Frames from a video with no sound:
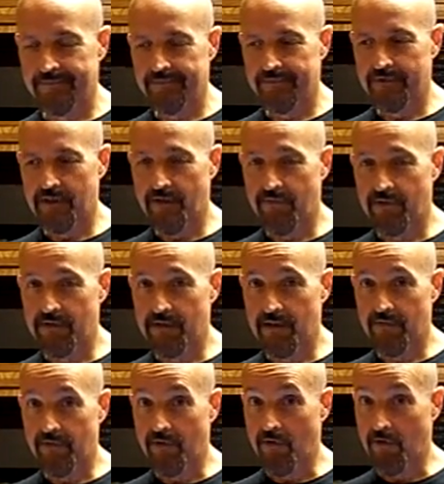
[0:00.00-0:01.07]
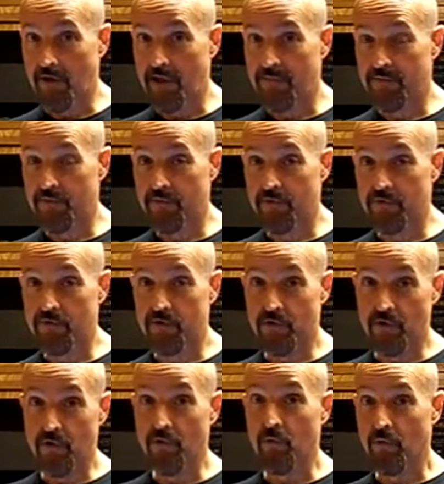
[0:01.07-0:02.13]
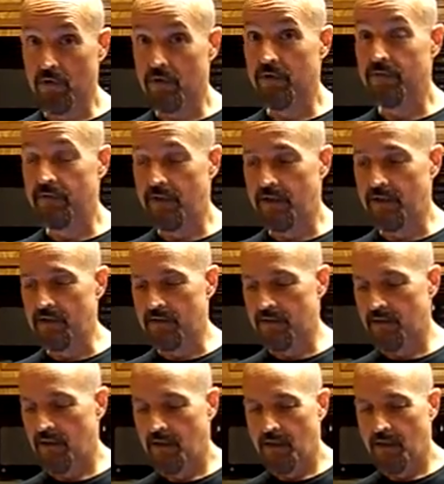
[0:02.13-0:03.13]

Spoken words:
77 grams worth of sugar worth of dates.